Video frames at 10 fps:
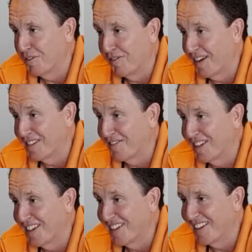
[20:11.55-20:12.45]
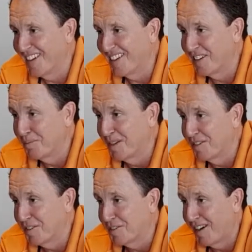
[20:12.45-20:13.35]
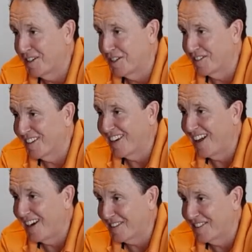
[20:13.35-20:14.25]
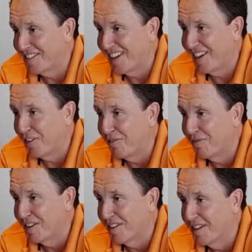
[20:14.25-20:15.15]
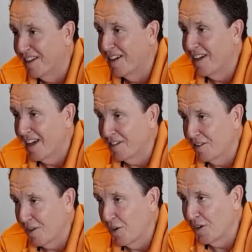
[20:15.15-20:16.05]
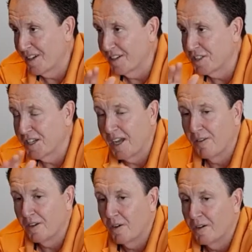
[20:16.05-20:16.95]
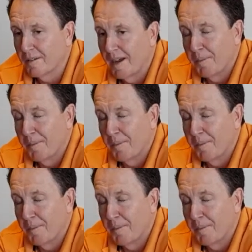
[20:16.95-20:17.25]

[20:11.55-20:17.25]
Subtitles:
You're effectively an administration clerk to start off with, and you're learning as you go along.